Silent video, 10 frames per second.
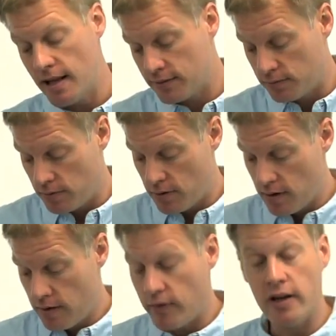I mean, that's
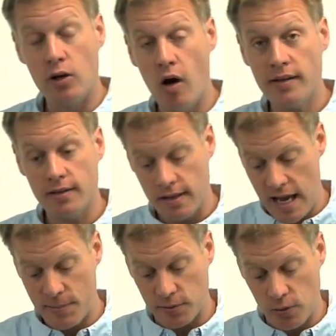very
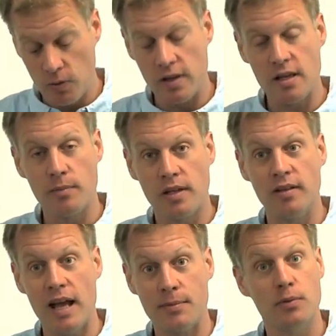costly, absolutely, and
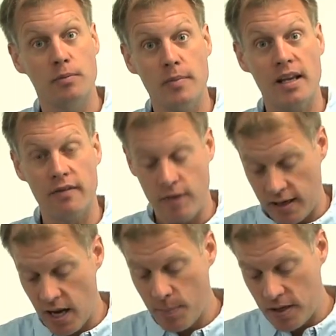can make a,
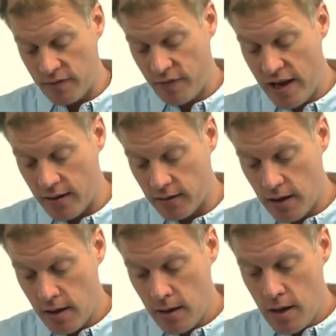a company fail.